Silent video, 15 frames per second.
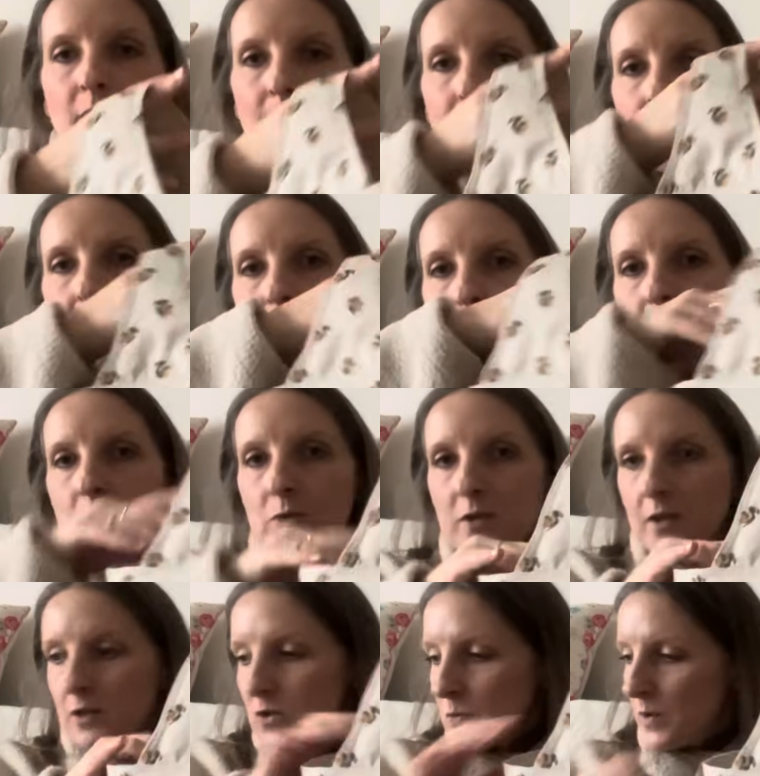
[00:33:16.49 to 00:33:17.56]
I made, which was
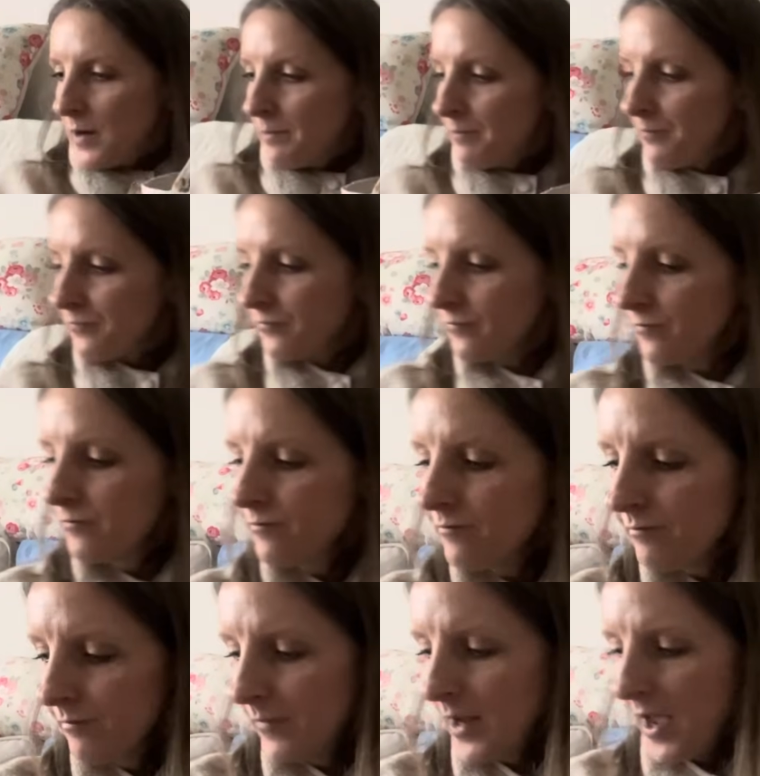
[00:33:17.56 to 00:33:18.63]
this one.
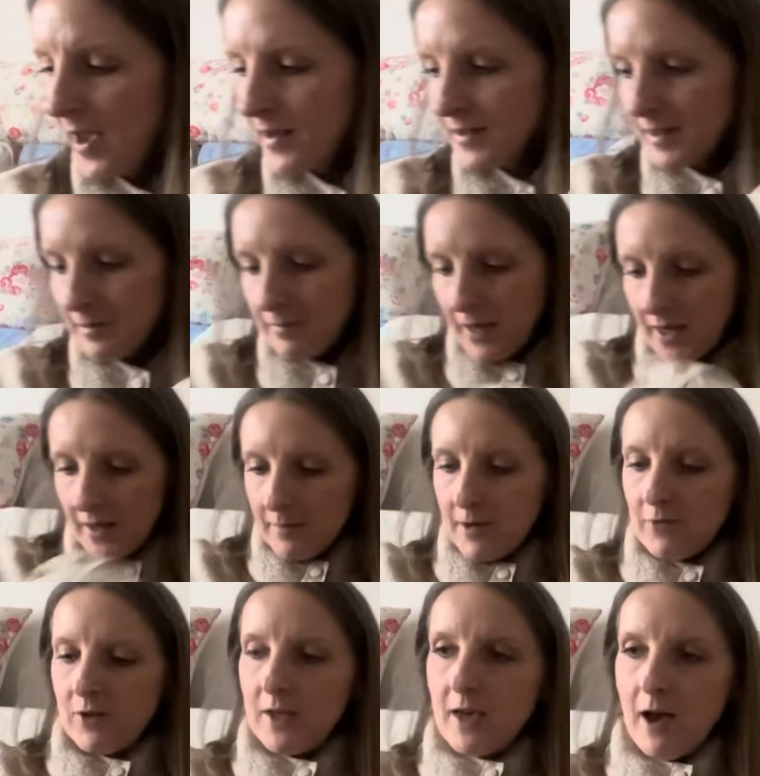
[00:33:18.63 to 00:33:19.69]
It's making me
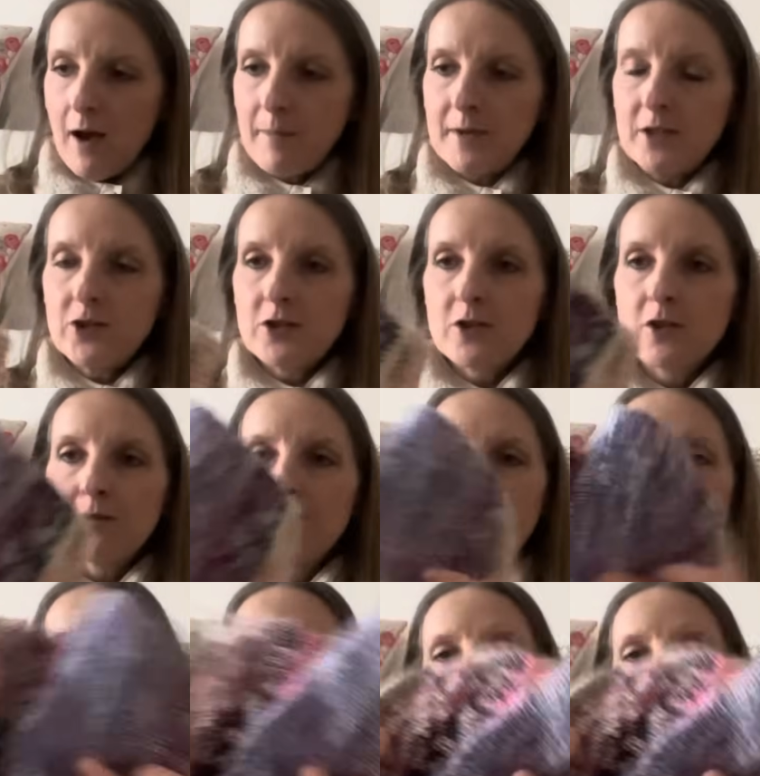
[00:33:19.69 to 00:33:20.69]
really happy just to fold